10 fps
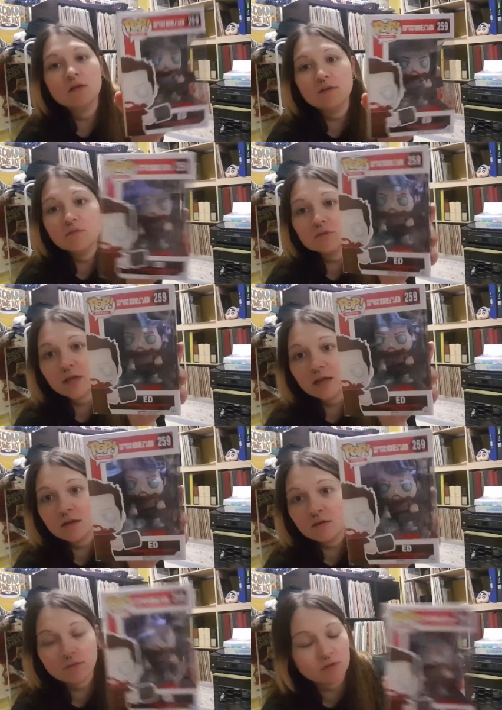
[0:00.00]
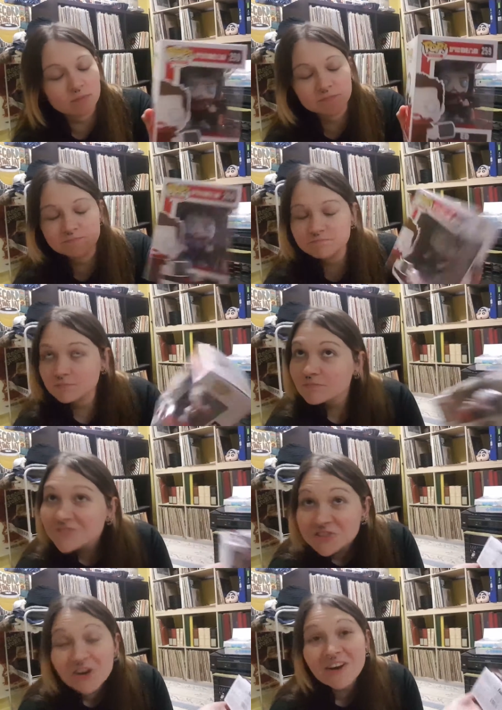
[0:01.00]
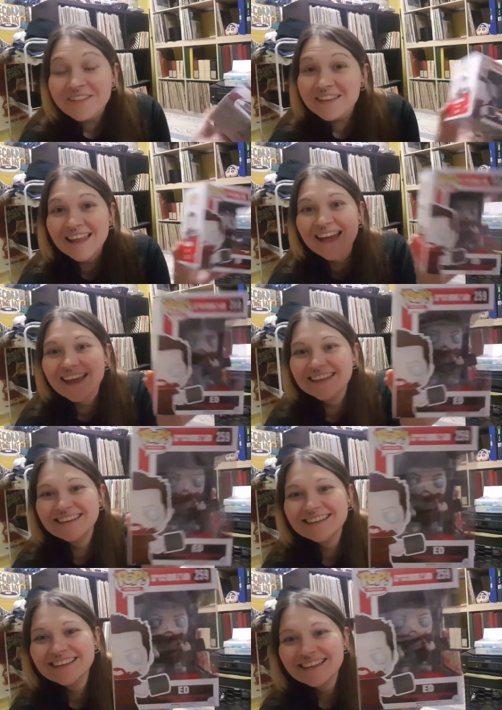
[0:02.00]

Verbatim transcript: Evil Dead, or the Shaun of the Dead,